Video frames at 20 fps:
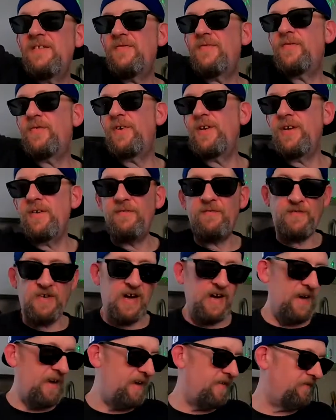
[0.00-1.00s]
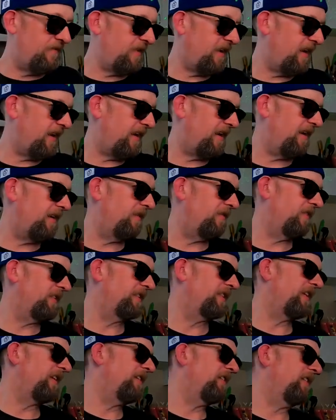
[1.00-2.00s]
said 3 to 5. I
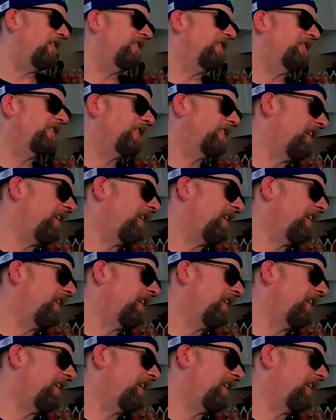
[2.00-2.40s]
always err on the